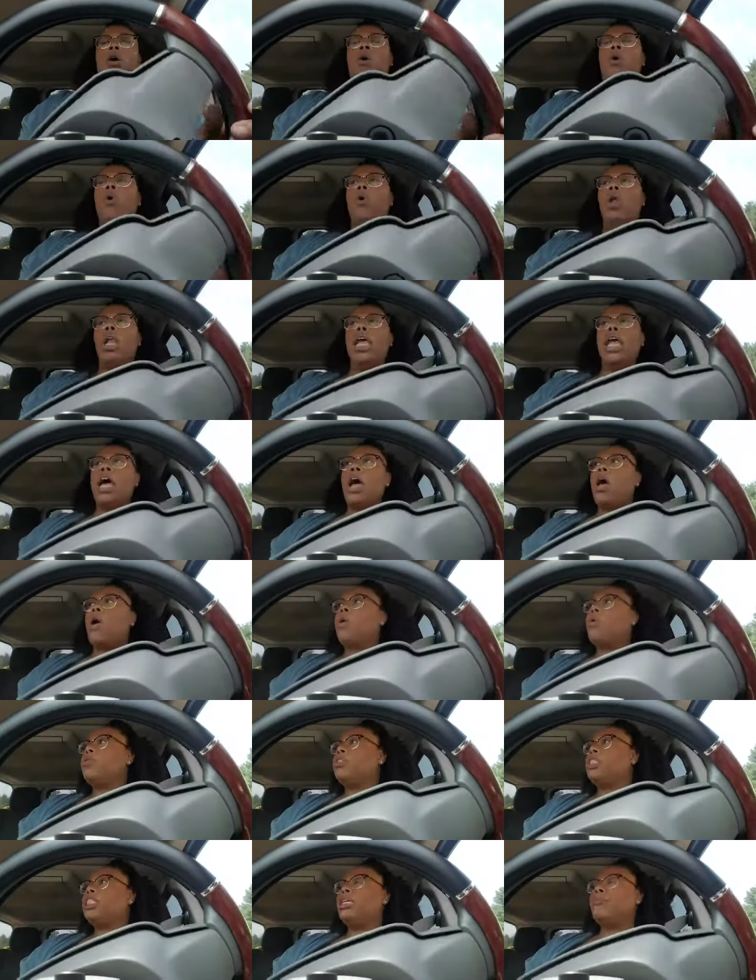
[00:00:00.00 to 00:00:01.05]

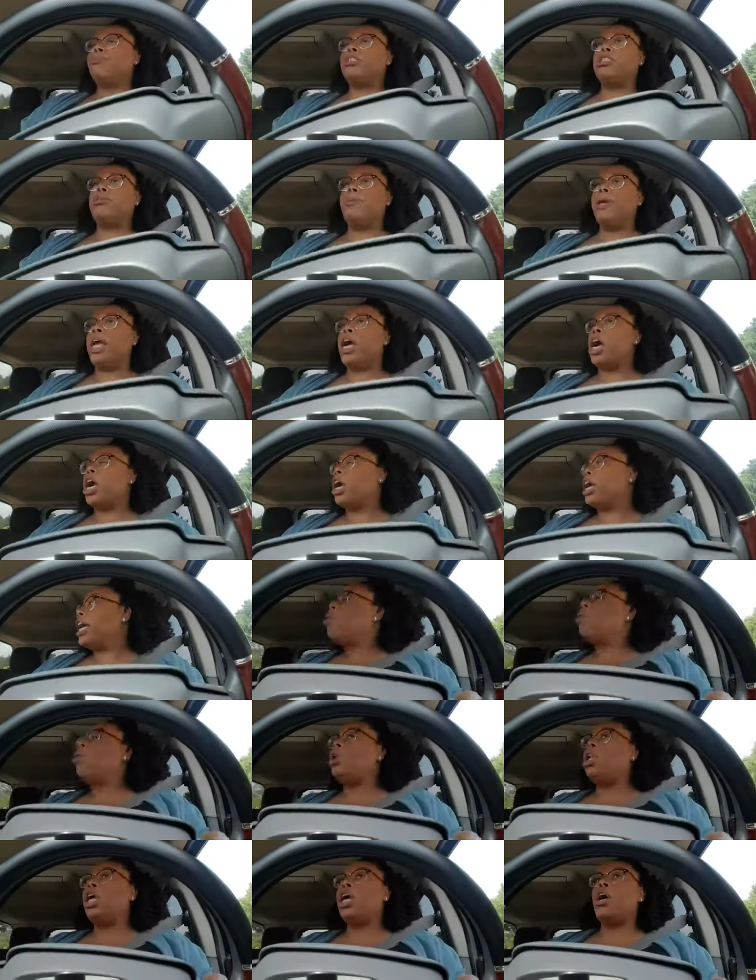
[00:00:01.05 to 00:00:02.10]
Julio seems to be hurt.
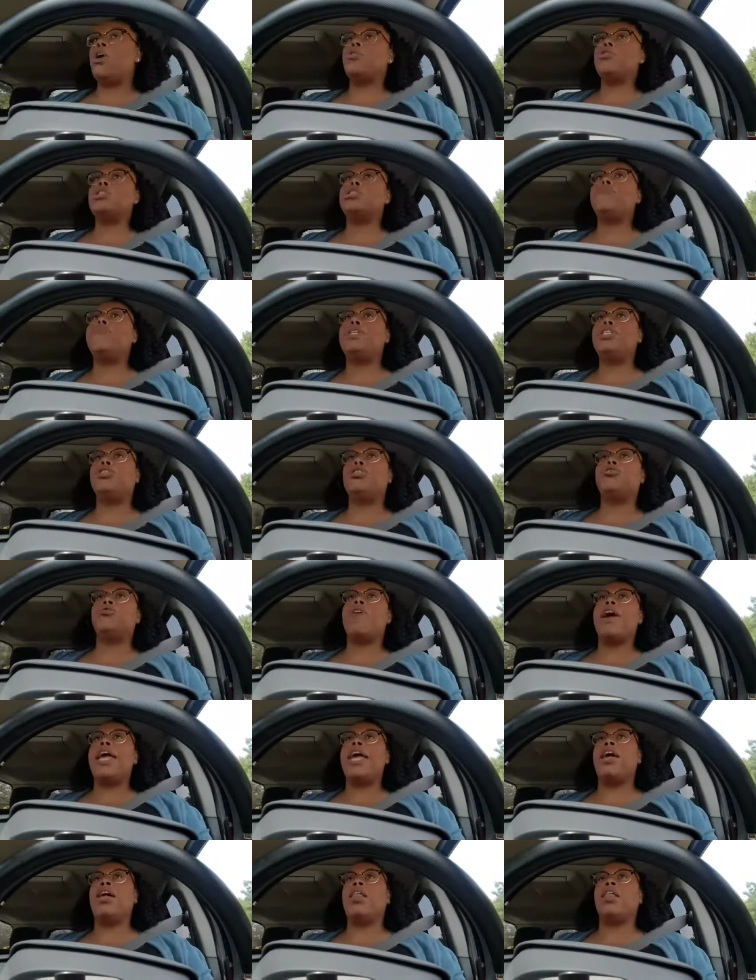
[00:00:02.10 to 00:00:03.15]
Julio's
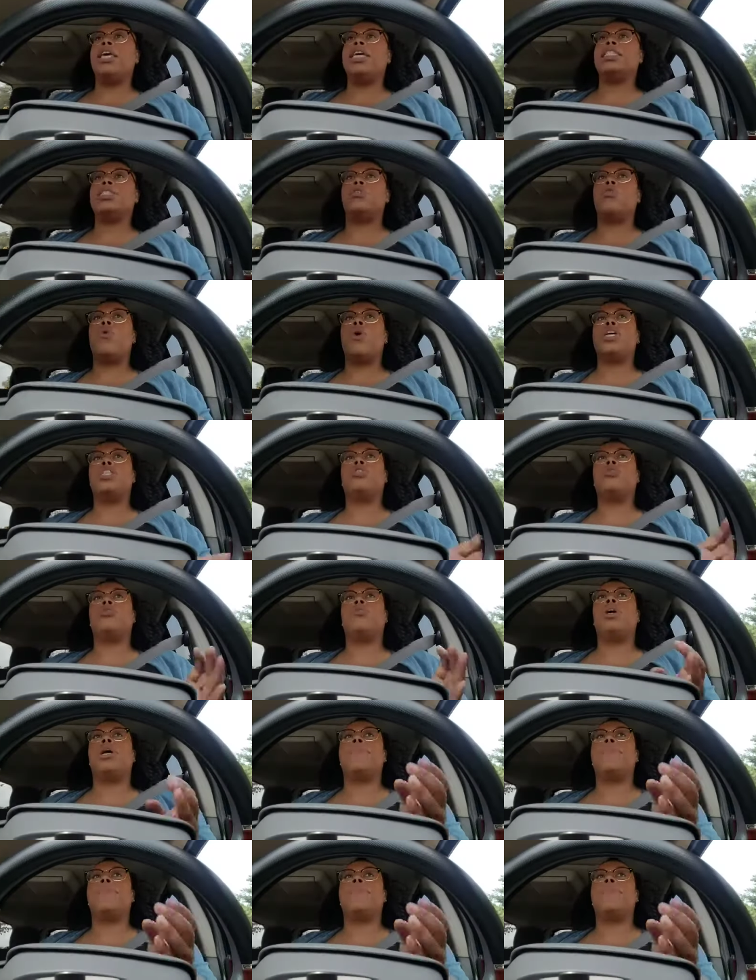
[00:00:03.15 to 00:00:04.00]
betrayal is going to